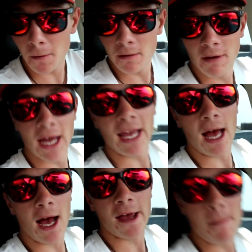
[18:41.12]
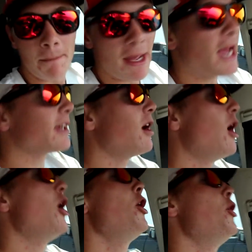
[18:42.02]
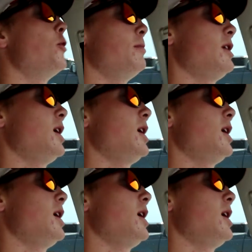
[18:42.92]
All right, I am back home.